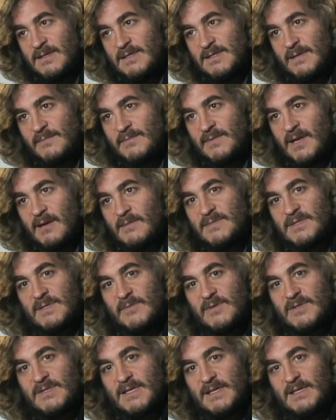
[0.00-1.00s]
Sometimes the
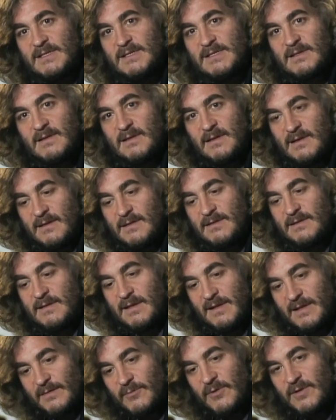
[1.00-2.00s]
music is
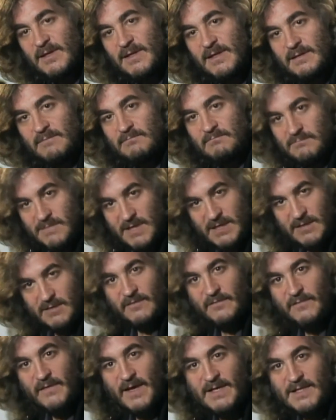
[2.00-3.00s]
deliberately in
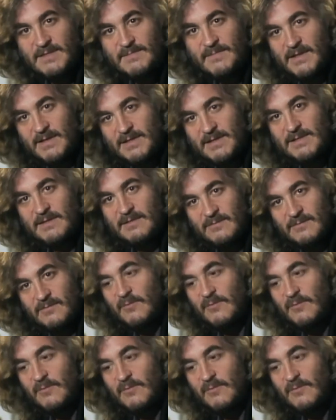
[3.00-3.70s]
your face because it,